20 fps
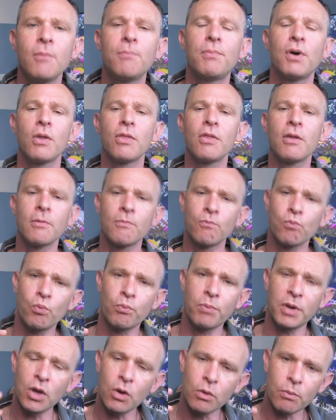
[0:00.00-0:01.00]
But
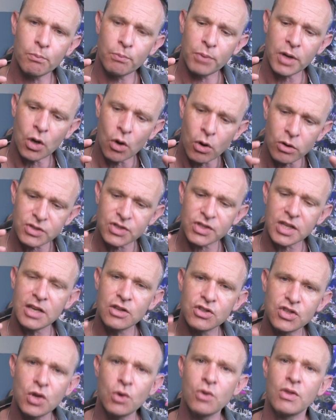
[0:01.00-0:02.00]
because they
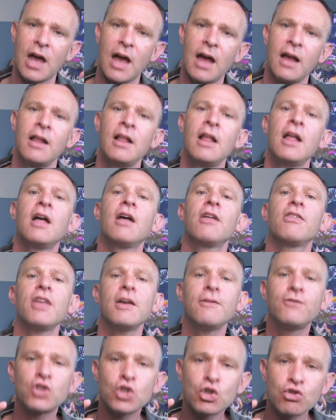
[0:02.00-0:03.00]
do that,
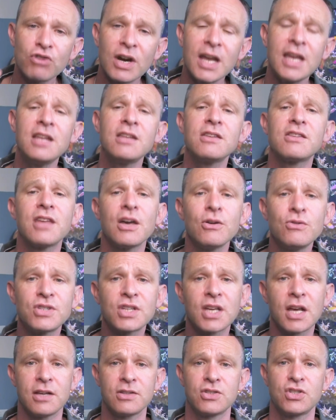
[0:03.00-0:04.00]
they've trained their
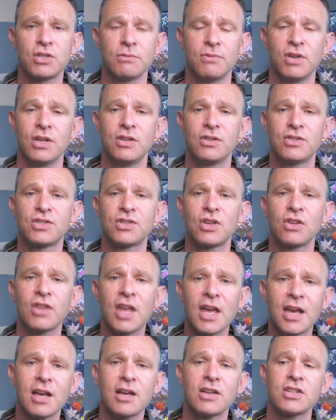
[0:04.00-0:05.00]
customers
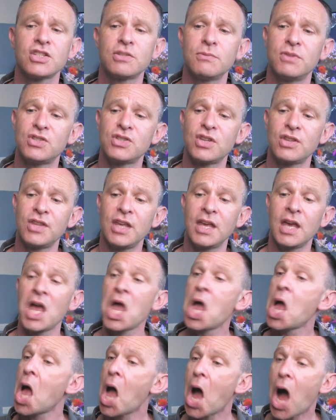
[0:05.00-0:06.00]
to think,
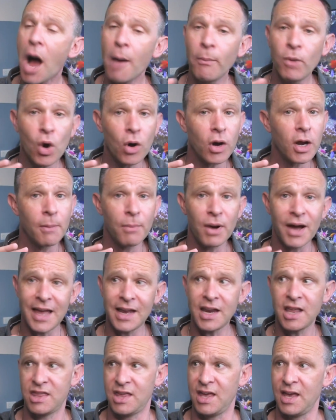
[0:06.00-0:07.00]
I'm not going to buy
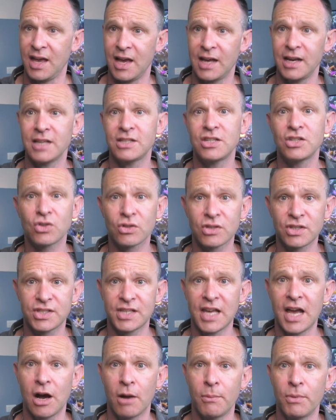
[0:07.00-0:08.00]
anything unless it's on
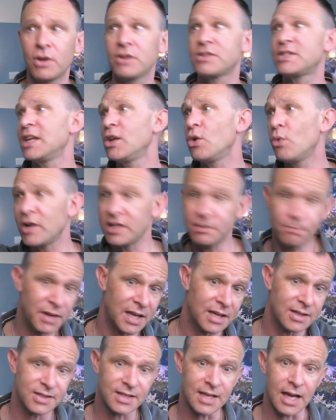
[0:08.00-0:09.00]
sale, because there'll always
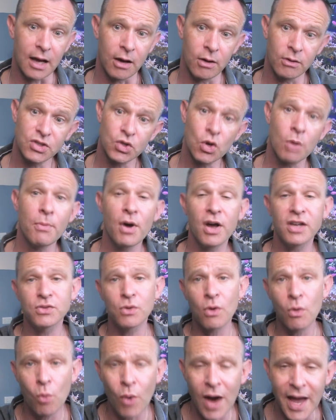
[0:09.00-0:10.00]
be a sale, so I might as
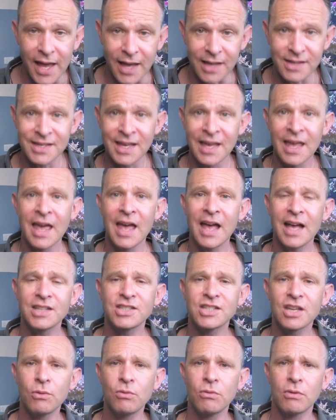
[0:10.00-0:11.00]
well wait. And
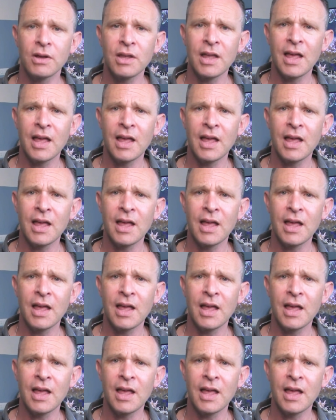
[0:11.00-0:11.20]
so